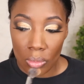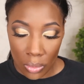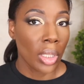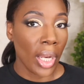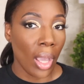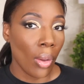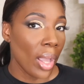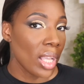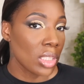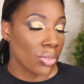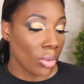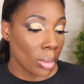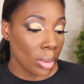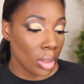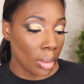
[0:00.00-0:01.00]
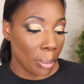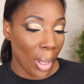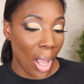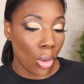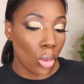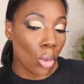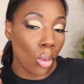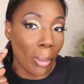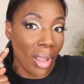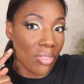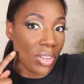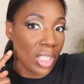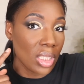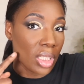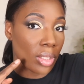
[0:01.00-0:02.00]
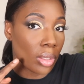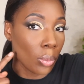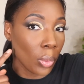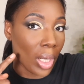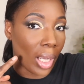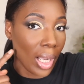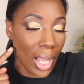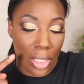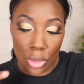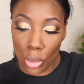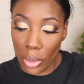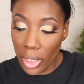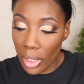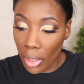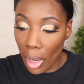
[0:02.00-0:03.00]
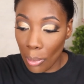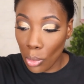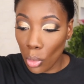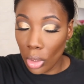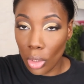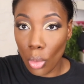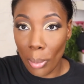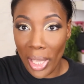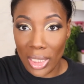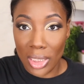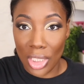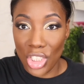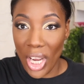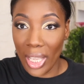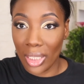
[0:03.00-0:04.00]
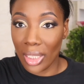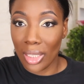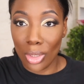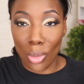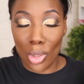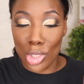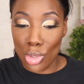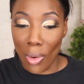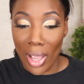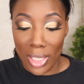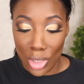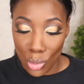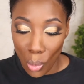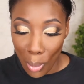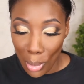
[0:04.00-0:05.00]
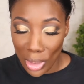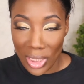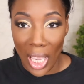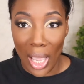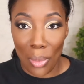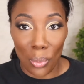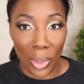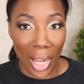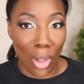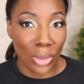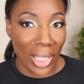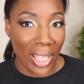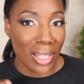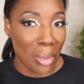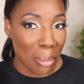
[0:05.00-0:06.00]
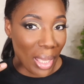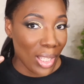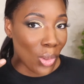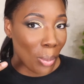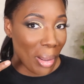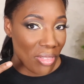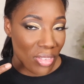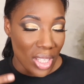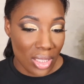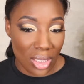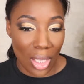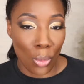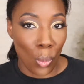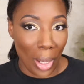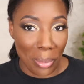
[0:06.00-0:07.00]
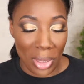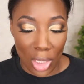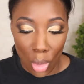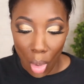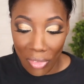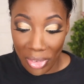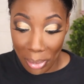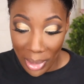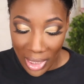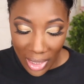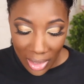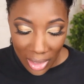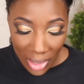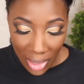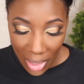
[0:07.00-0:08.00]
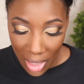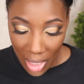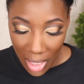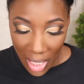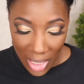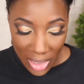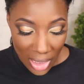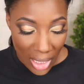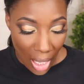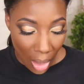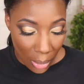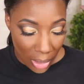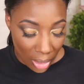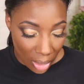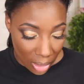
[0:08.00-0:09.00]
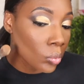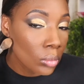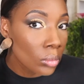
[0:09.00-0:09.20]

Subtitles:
Now, as for the powder on my face here, when I contour here, I'm going to go back to Jaclyn Hill and try this one more time without letting it bake on my face and wiping it off immediately and see how it looks.